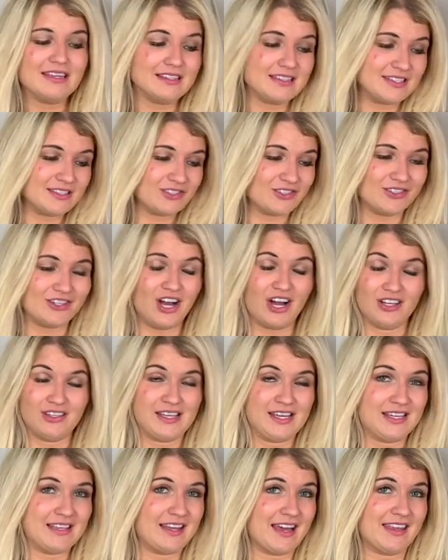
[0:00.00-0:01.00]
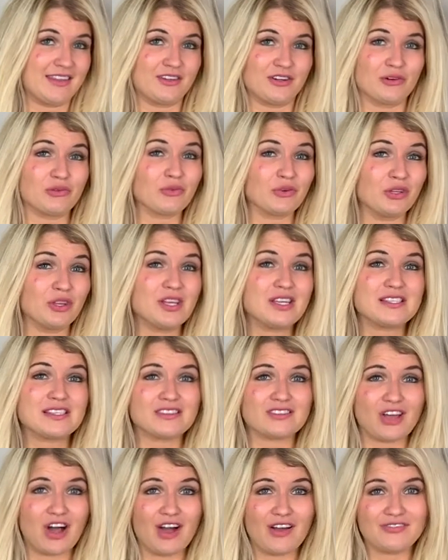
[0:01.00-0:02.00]
These are not like that. They're really
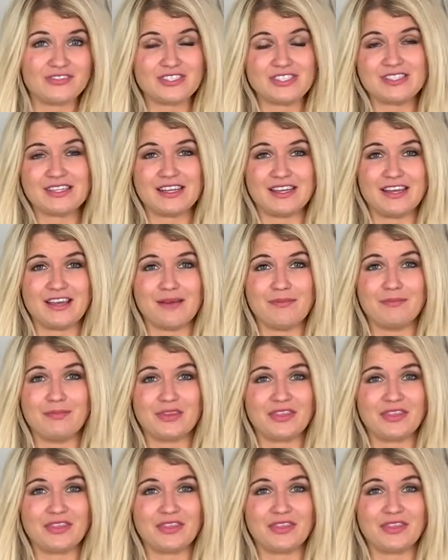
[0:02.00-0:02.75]
soft denim,